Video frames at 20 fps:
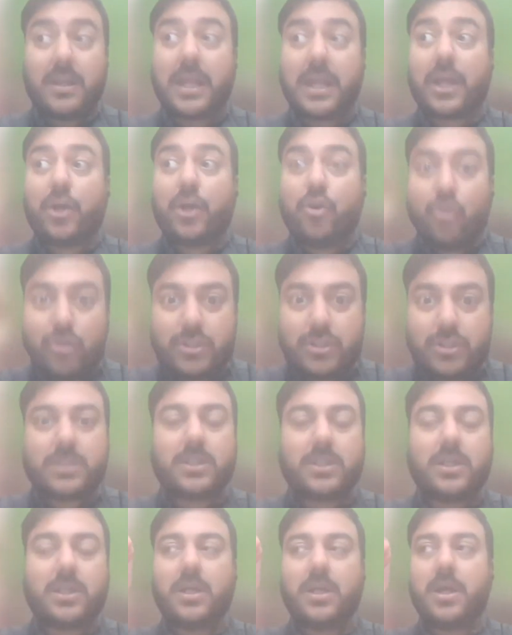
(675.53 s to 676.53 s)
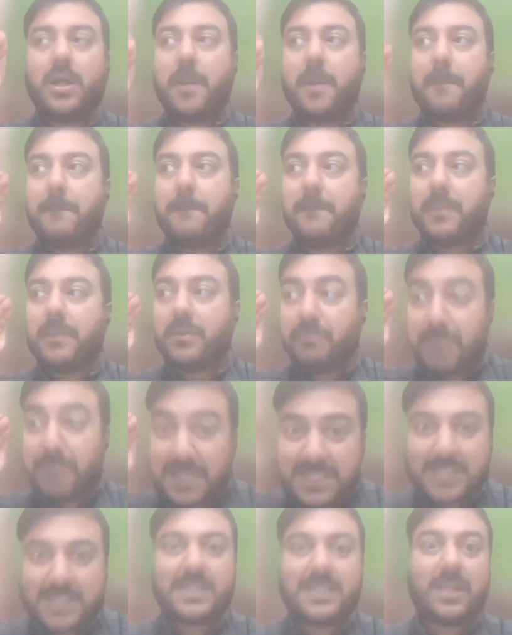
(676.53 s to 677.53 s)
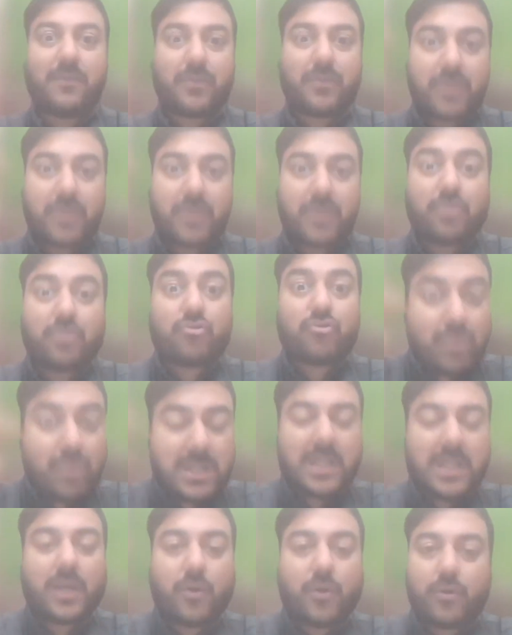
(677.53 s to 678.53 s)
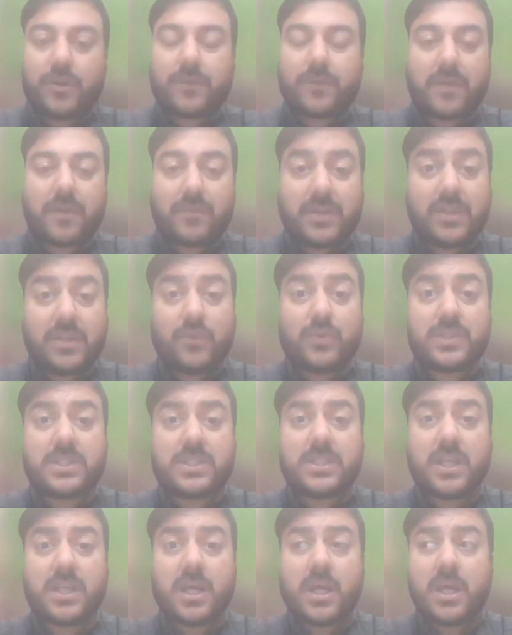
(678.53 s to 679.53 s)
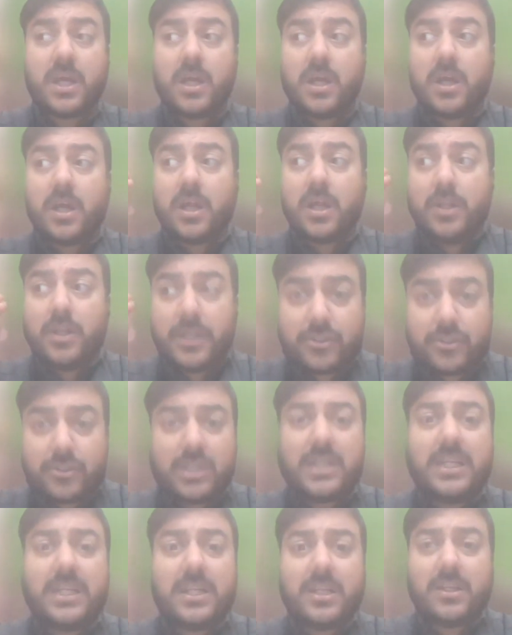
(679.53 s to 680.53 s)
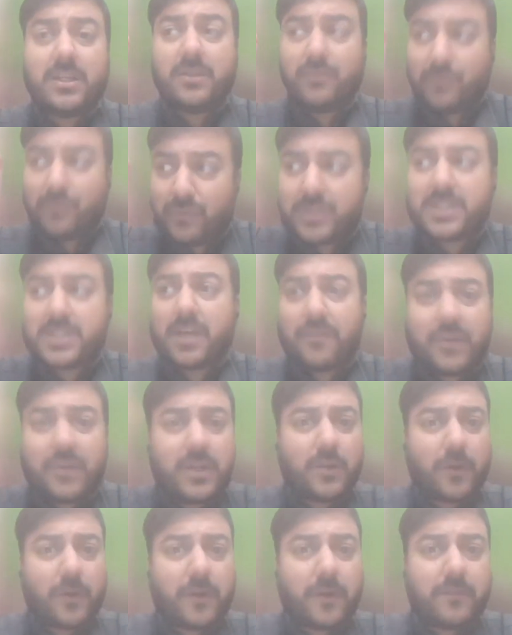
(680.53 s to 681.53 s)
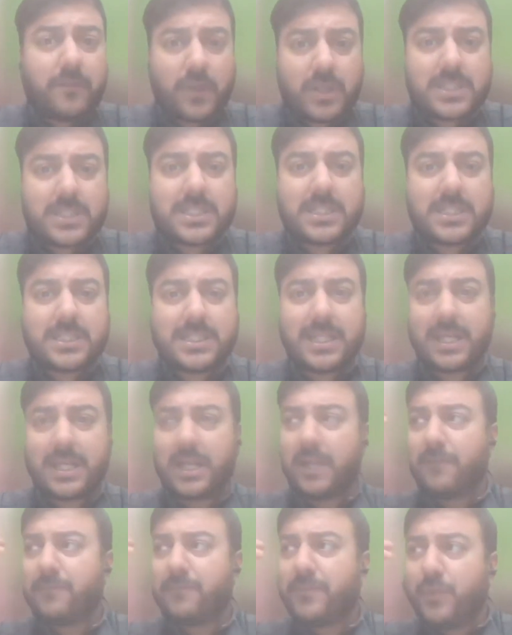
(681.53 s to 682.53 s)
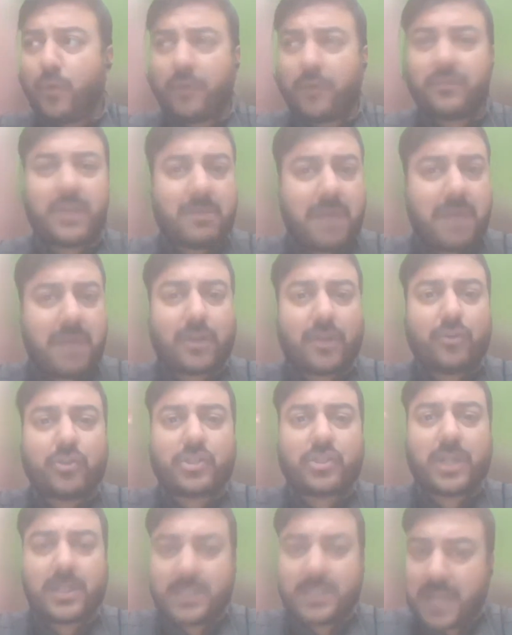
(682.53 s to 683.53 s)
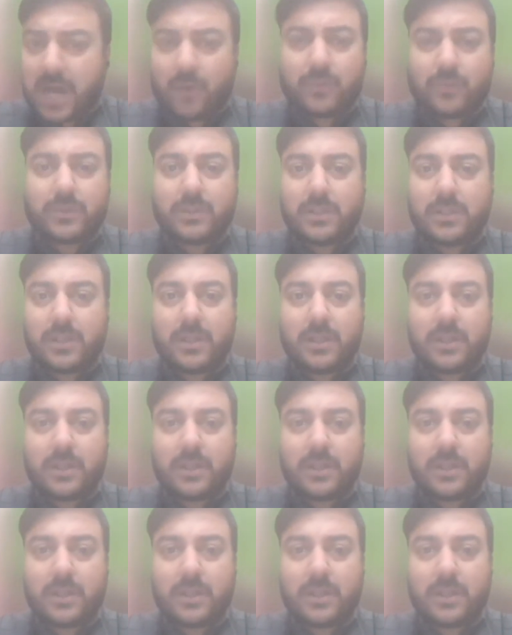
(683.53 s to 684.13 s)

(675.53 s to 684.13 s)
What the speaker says: like good businesses that were running really good in revenues, literally suffered a lot of losses. A few of them had to shut down